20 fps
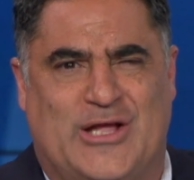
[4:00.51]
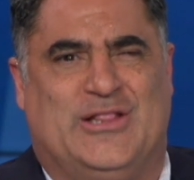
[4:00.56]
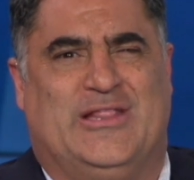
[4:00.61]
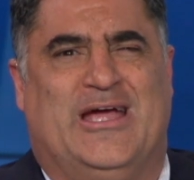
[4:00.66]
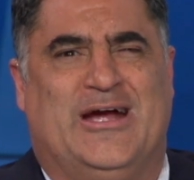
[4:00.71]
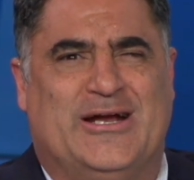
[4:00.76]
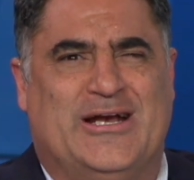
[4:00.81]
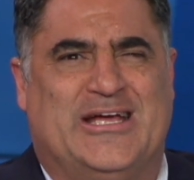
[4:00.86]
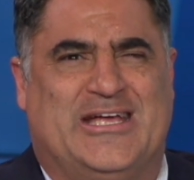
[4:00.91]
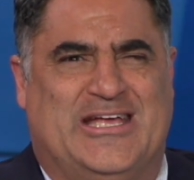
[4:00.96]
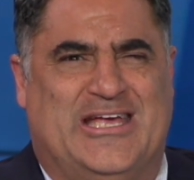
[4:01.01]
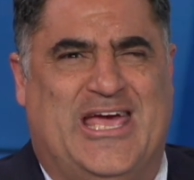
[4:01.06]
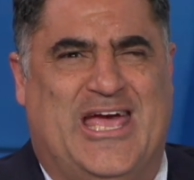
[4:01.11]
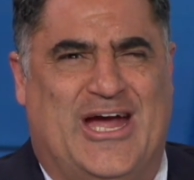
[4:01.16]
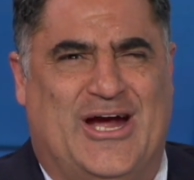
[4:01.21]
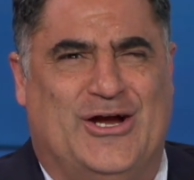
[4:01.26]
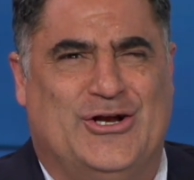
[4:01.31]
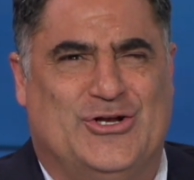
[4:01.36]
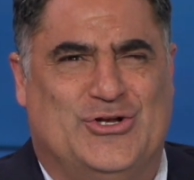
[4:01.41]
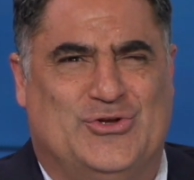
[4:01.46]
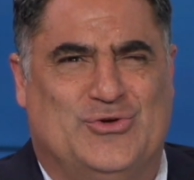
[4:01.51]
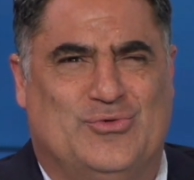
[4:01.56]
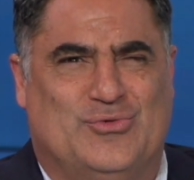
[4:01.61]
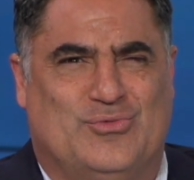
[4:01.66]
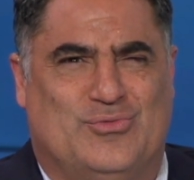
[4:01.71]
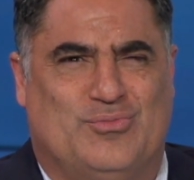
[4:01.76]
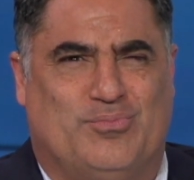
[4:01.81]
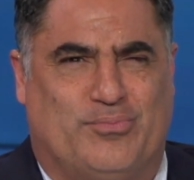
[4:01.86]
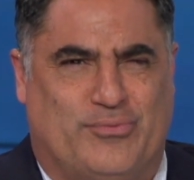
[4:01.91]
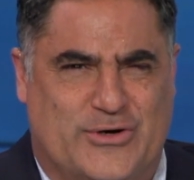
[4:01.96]
they're going to care to
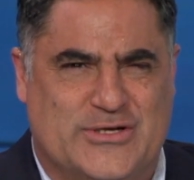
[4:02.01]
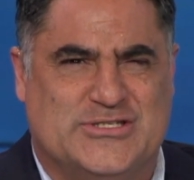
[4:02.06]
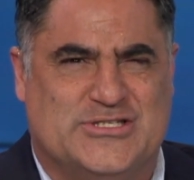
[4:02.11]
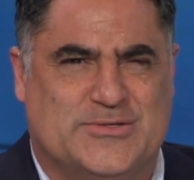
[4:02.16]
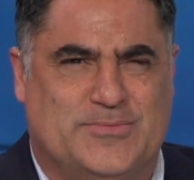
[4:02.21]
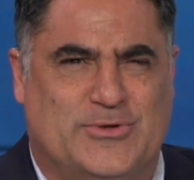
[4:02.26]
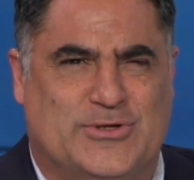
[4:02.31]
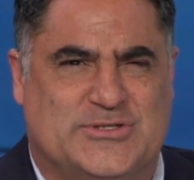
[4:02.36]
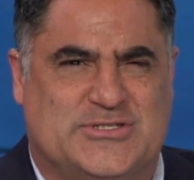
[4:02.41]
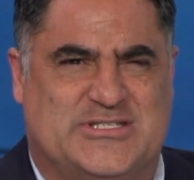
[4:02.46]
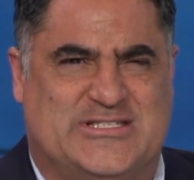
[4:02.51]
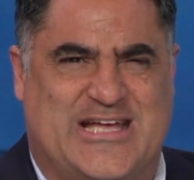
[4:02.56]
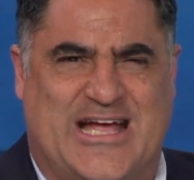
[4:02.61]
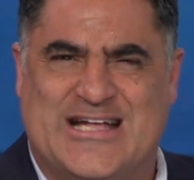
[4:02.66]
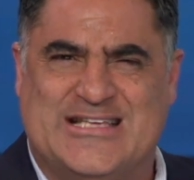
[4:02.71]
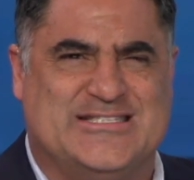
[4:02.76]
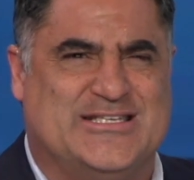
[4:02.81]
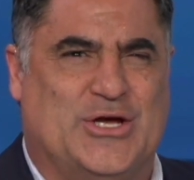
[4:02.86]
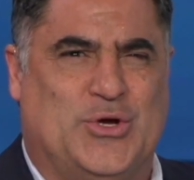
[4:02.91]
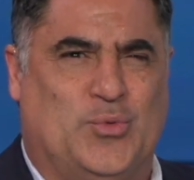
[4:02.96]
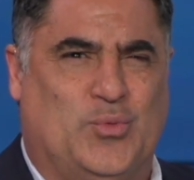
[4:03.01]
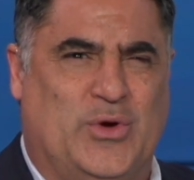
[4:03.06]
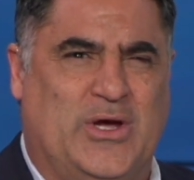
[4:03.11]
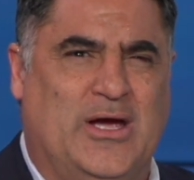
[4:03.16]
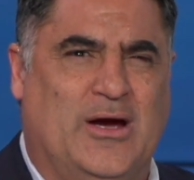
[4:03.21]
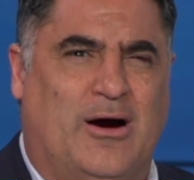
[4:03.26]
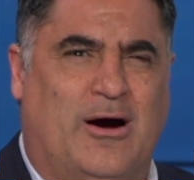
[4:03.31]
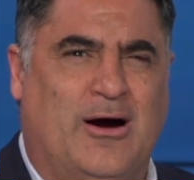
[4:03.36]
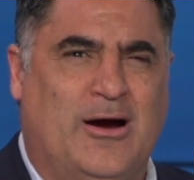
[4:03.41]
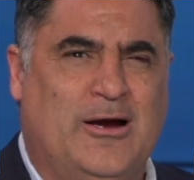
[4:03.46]
do principled stands like we
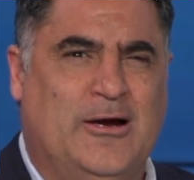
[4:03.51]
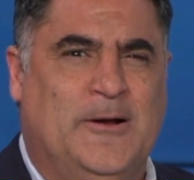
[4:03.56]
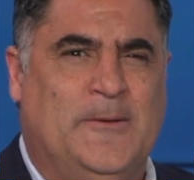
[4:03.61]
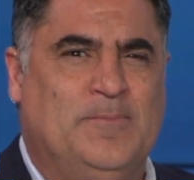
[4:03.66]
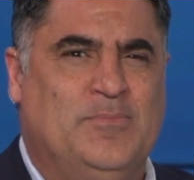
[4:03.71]
are.